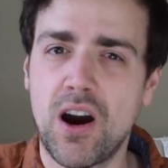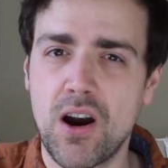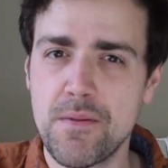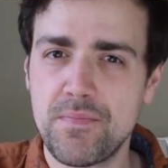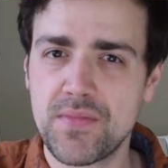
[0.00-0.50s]

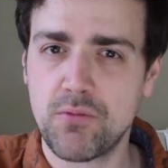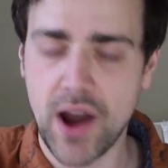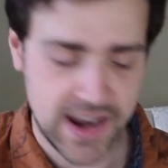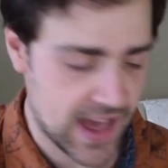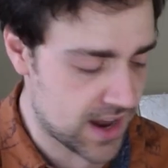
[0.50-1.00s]
Our
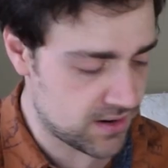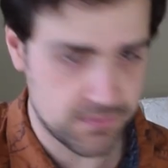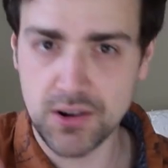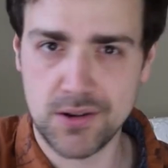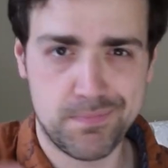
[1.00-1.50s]
right hand,
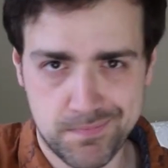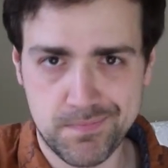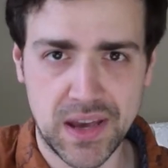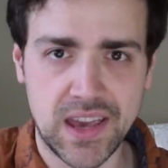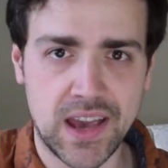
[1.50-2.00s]
or
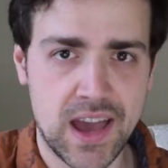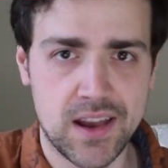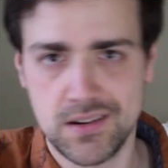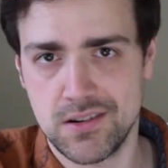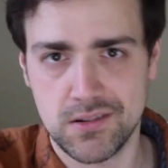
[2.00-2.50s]
picking
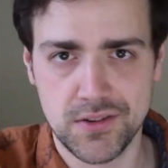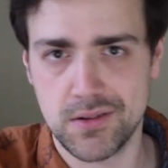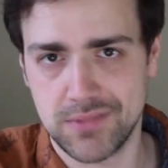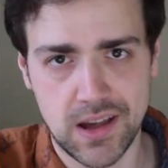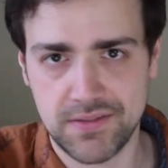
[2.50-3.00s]
hand, you know, if
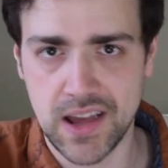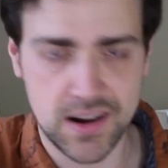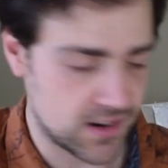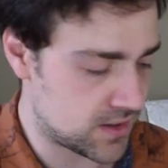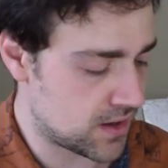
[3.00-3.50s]
you're
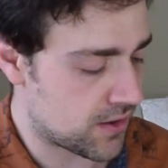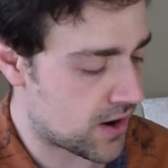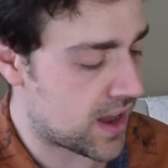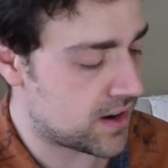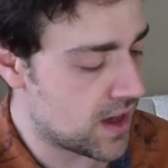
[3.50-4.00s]
left-handed, it's the other
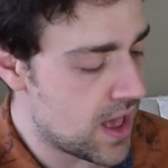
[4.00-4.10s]
hand,